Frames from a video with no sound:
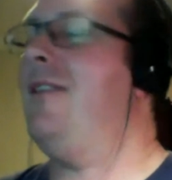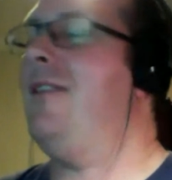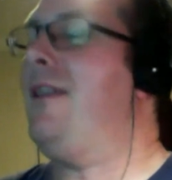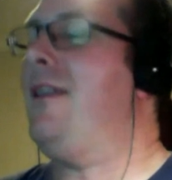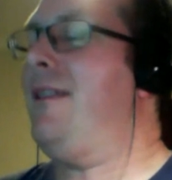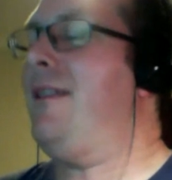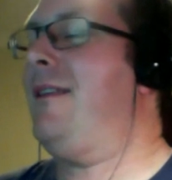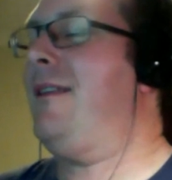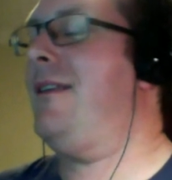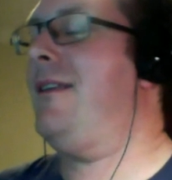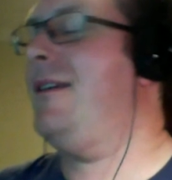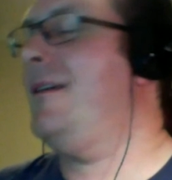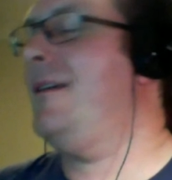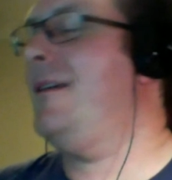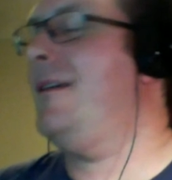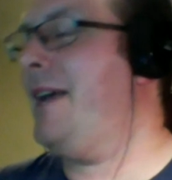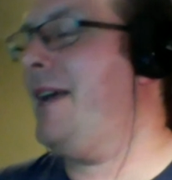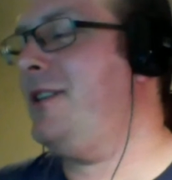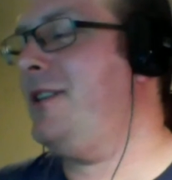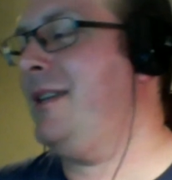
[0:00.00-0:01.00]
at it.
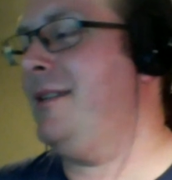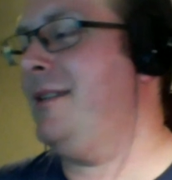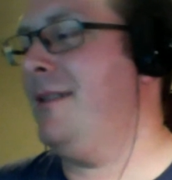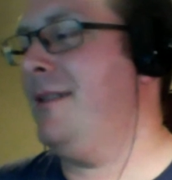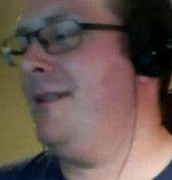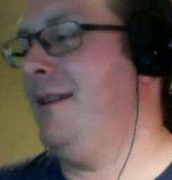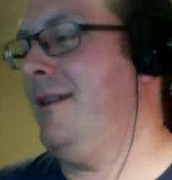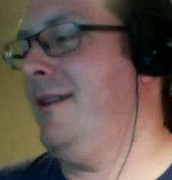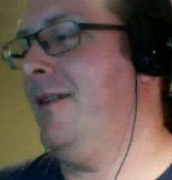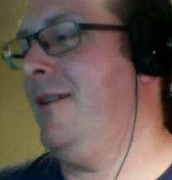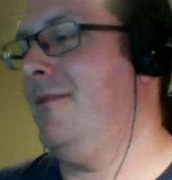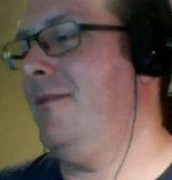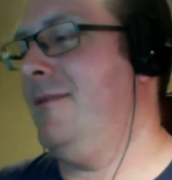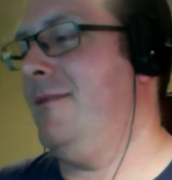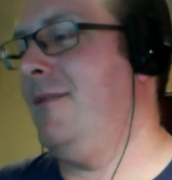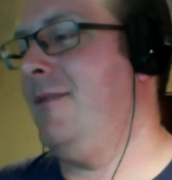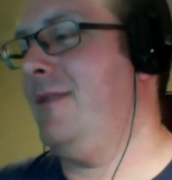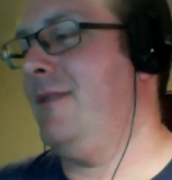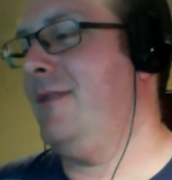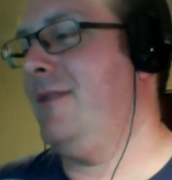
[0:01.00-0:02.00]

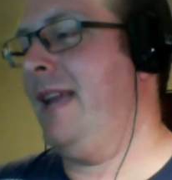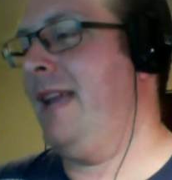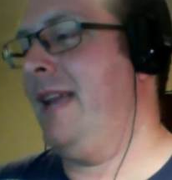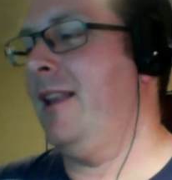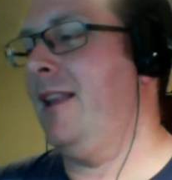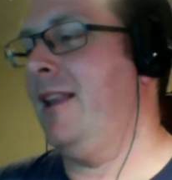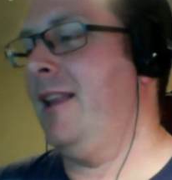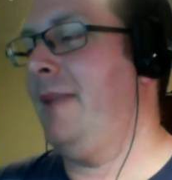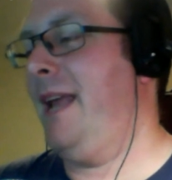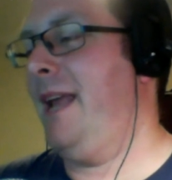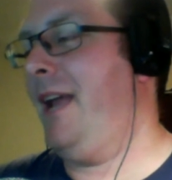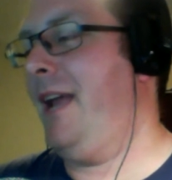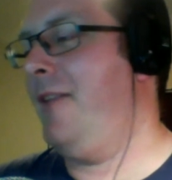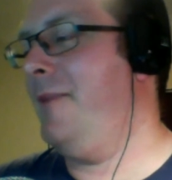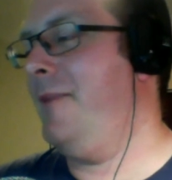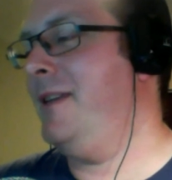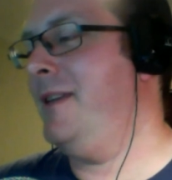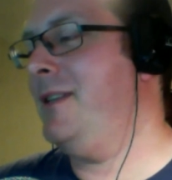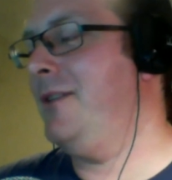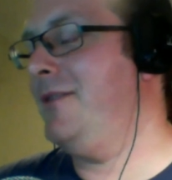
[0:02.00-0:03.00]
I'll get a little bit ahead of
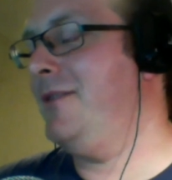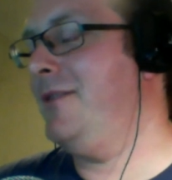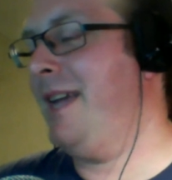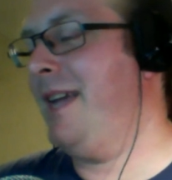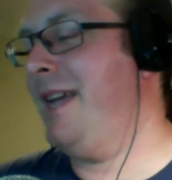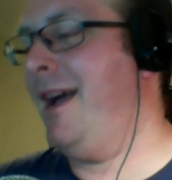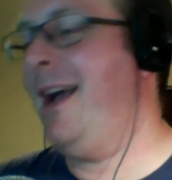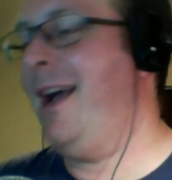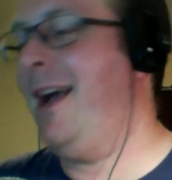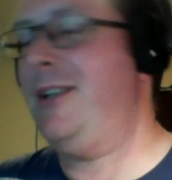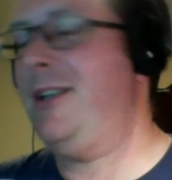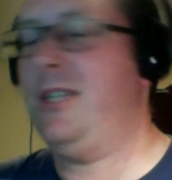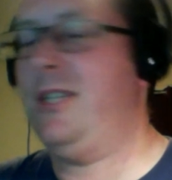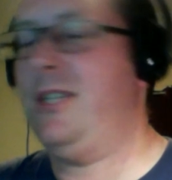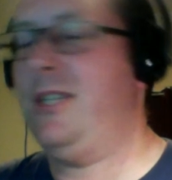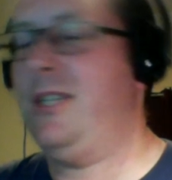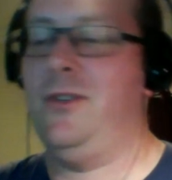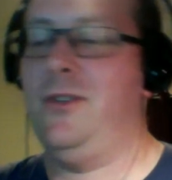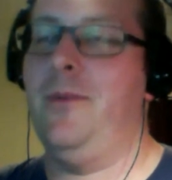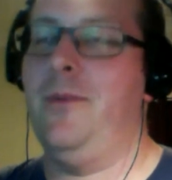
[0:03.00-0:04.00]
myself and say I actually
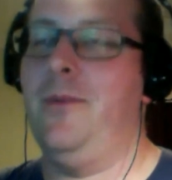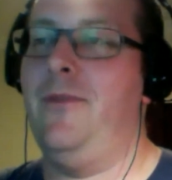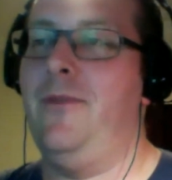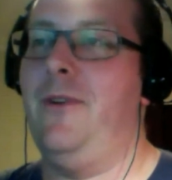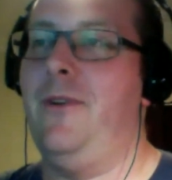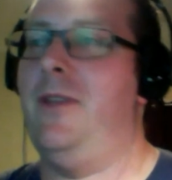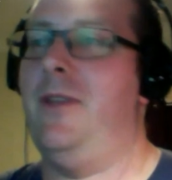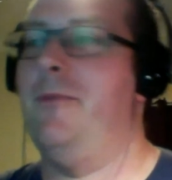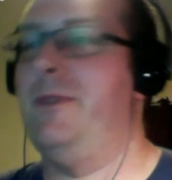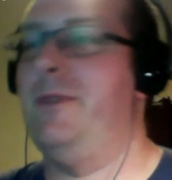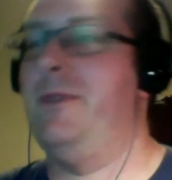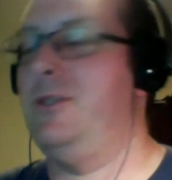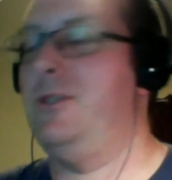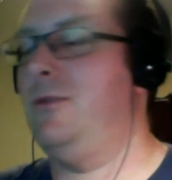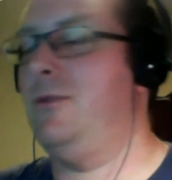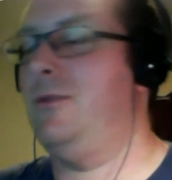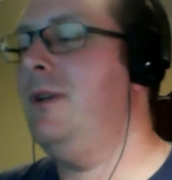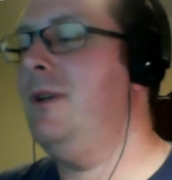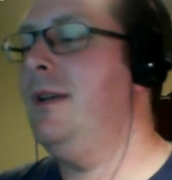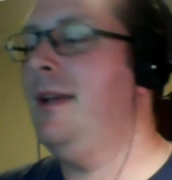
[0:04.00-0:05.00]
do prefer the
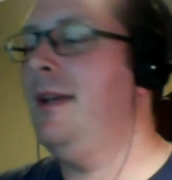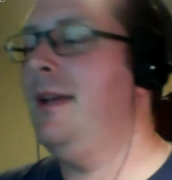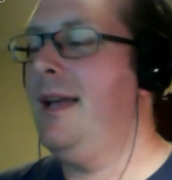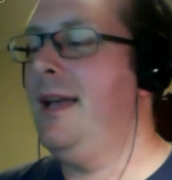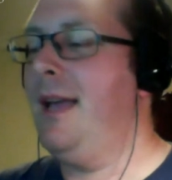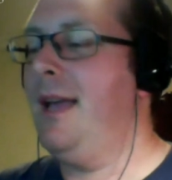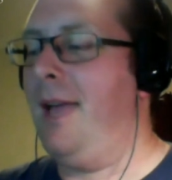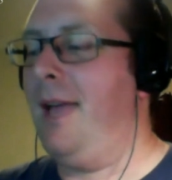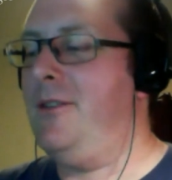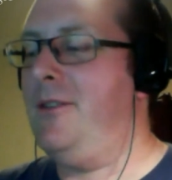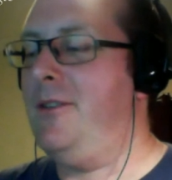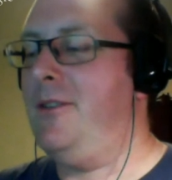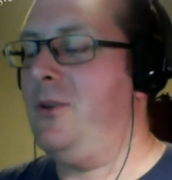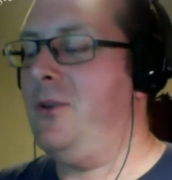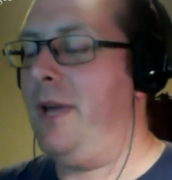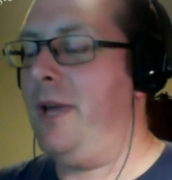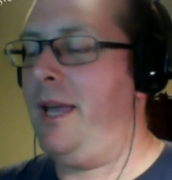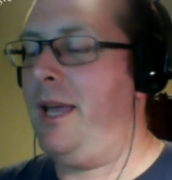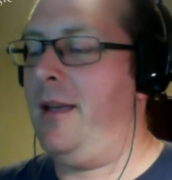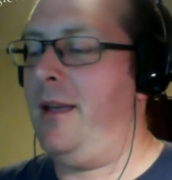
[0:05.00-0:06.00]
original. If you're
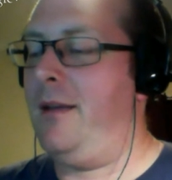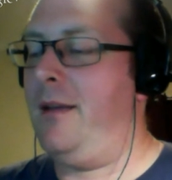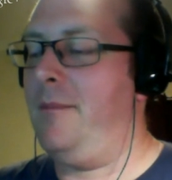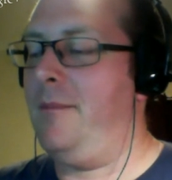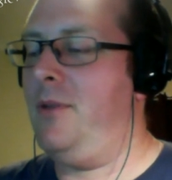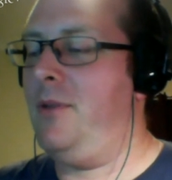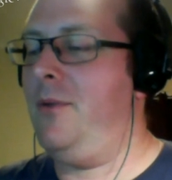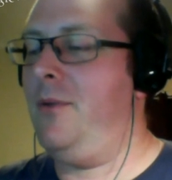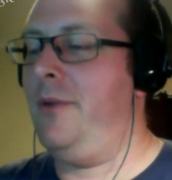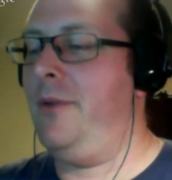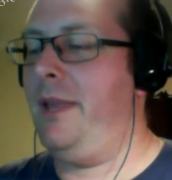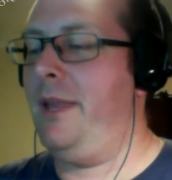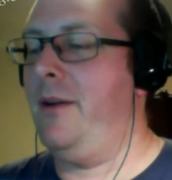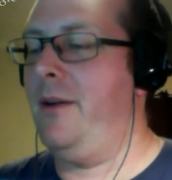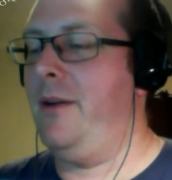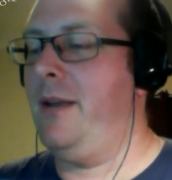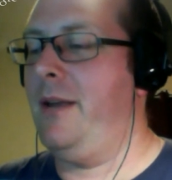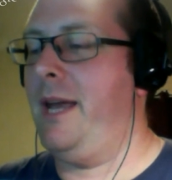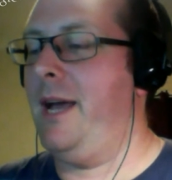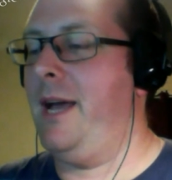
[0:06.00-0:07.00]
talking purely
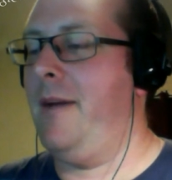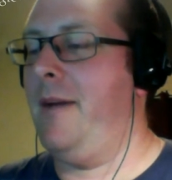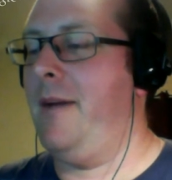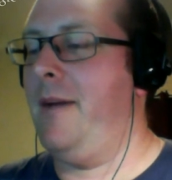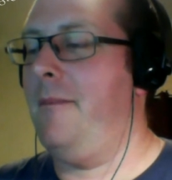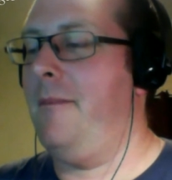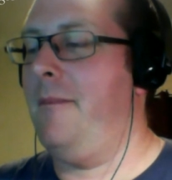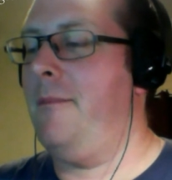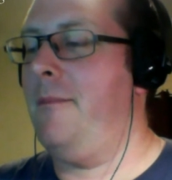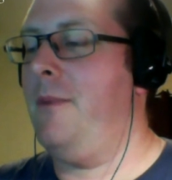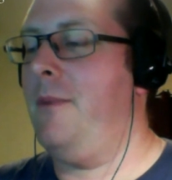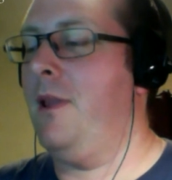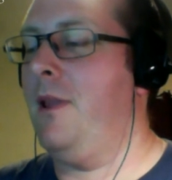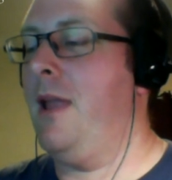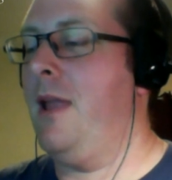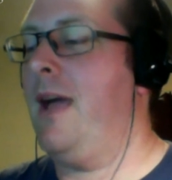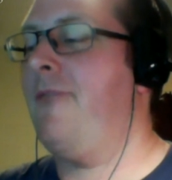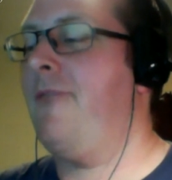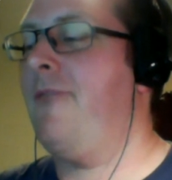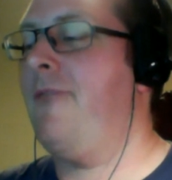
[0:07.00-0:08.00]
on a
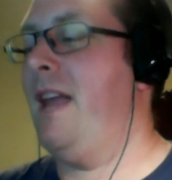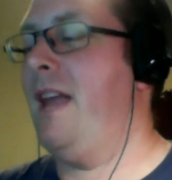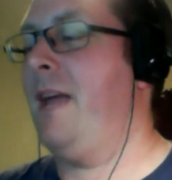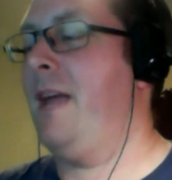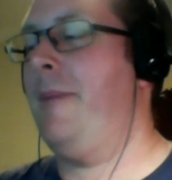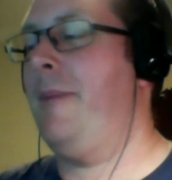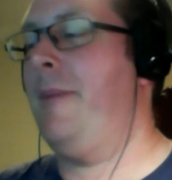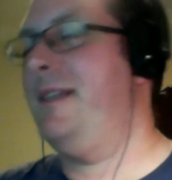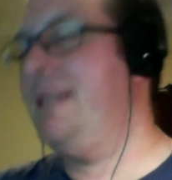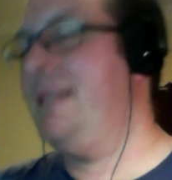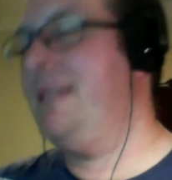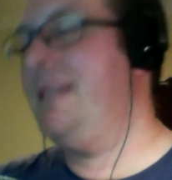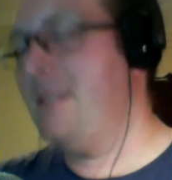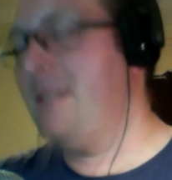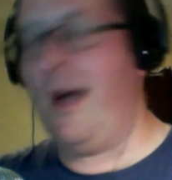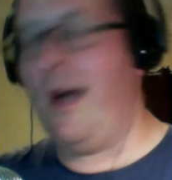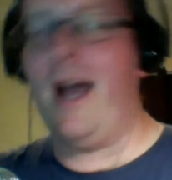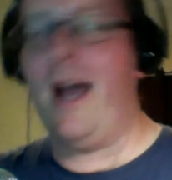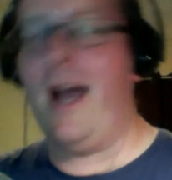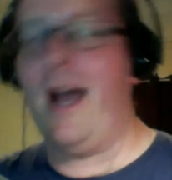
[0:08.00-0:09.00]
like-for-like basis, so
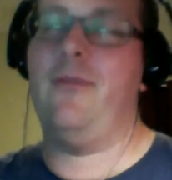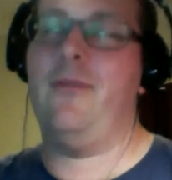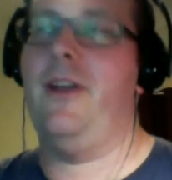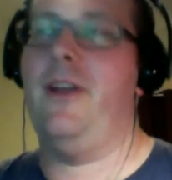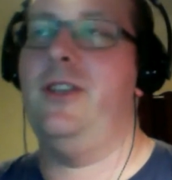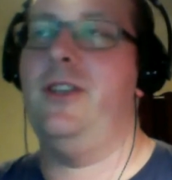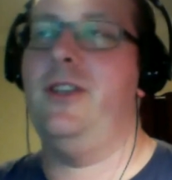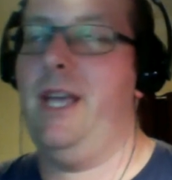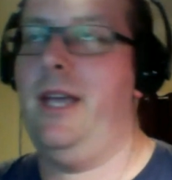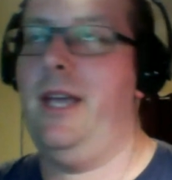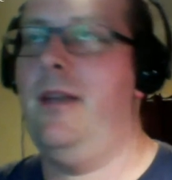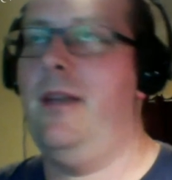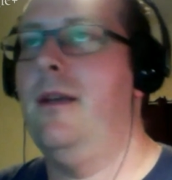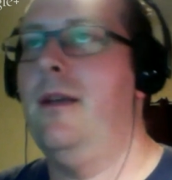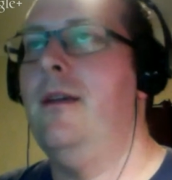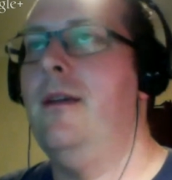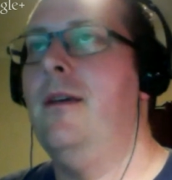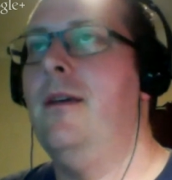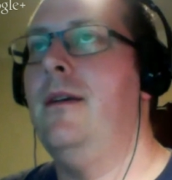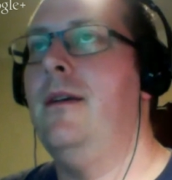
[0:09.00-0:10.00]
I have a 3G
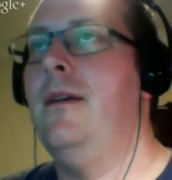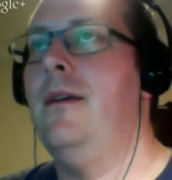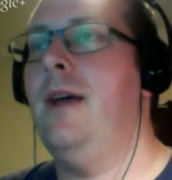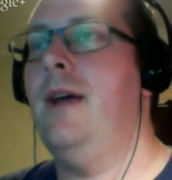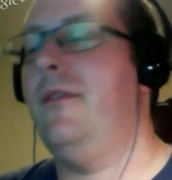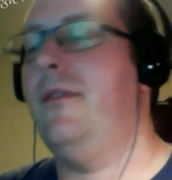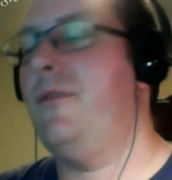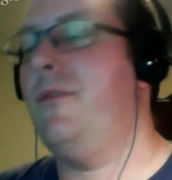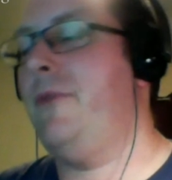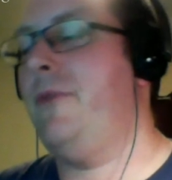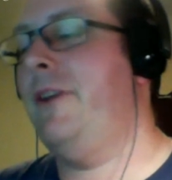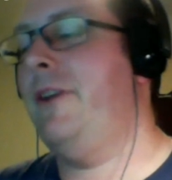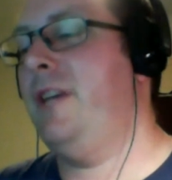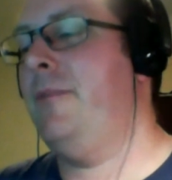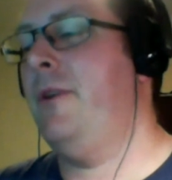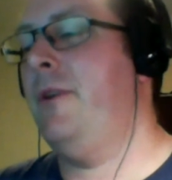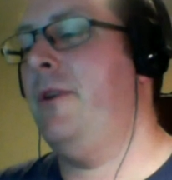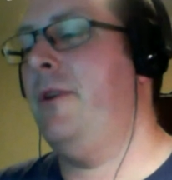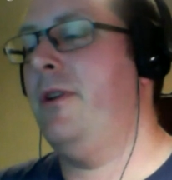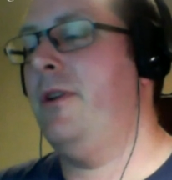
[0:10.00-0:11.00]

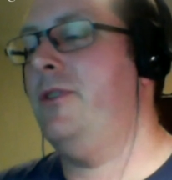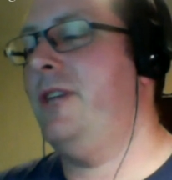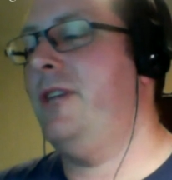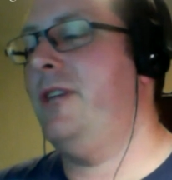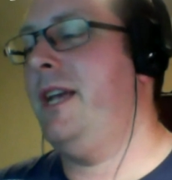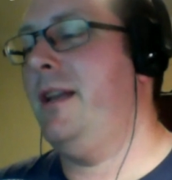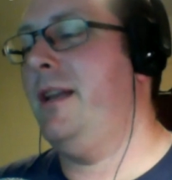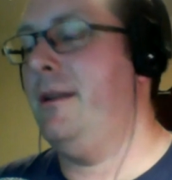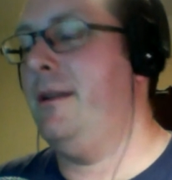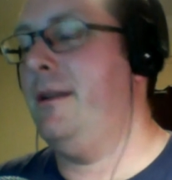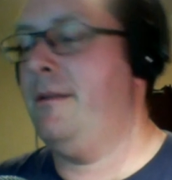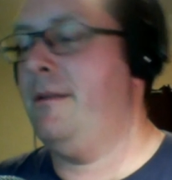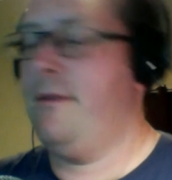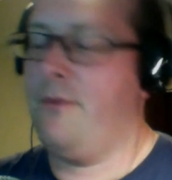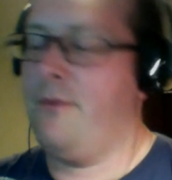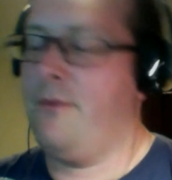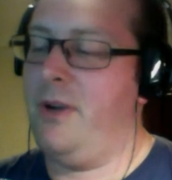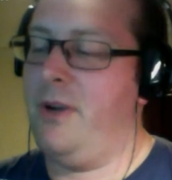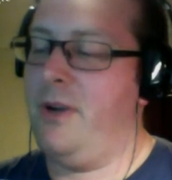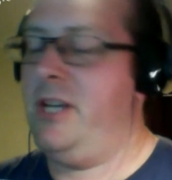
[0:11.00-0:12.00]
Moto G and a
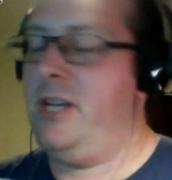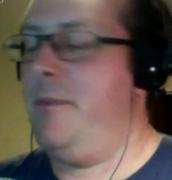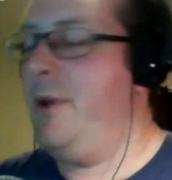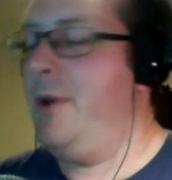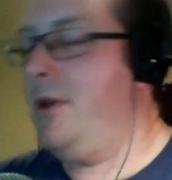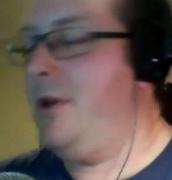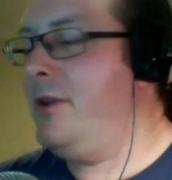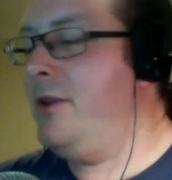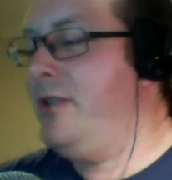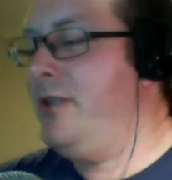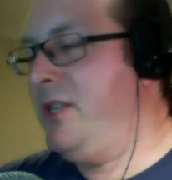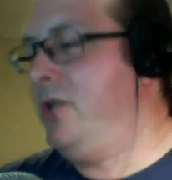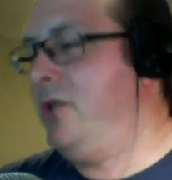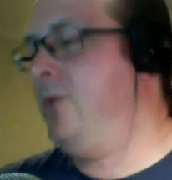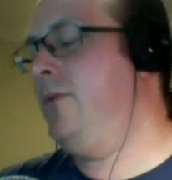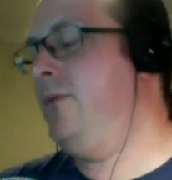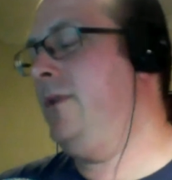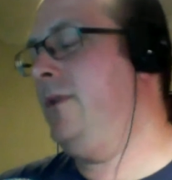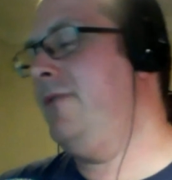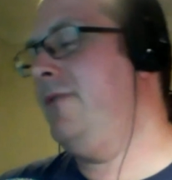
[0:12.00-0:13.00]
3G Moto G2
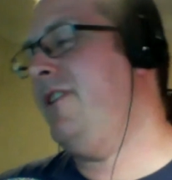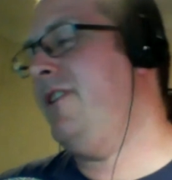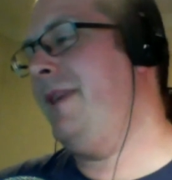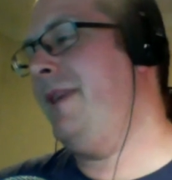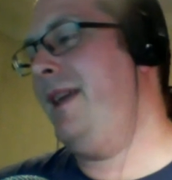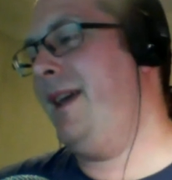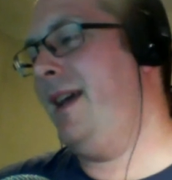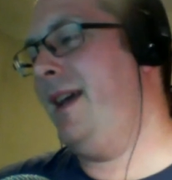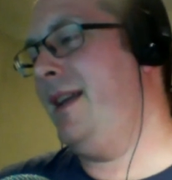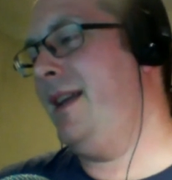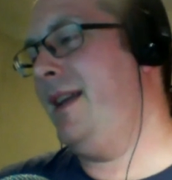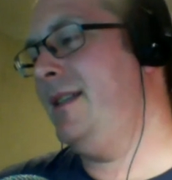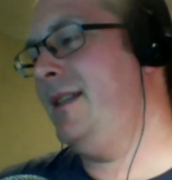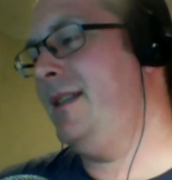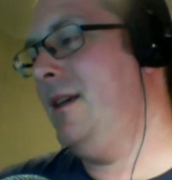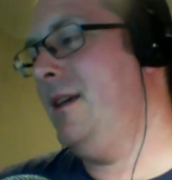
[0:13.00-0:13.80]
in front of me, and